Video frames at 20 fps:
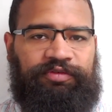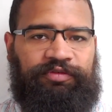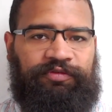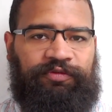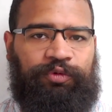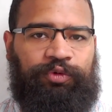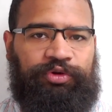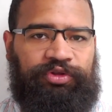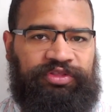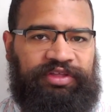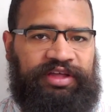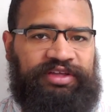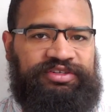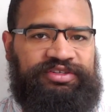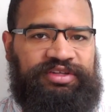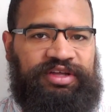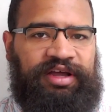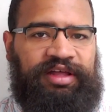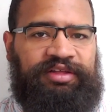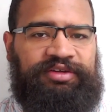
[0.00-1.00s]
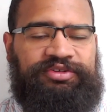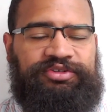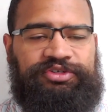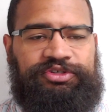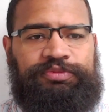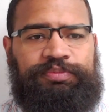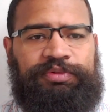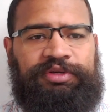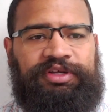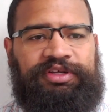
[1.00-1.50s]
dollars or forty thousand dollars,
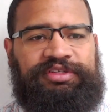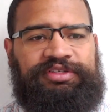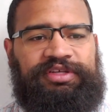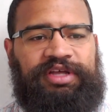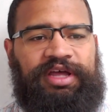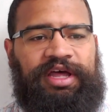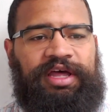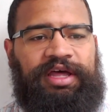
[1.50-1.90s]
just because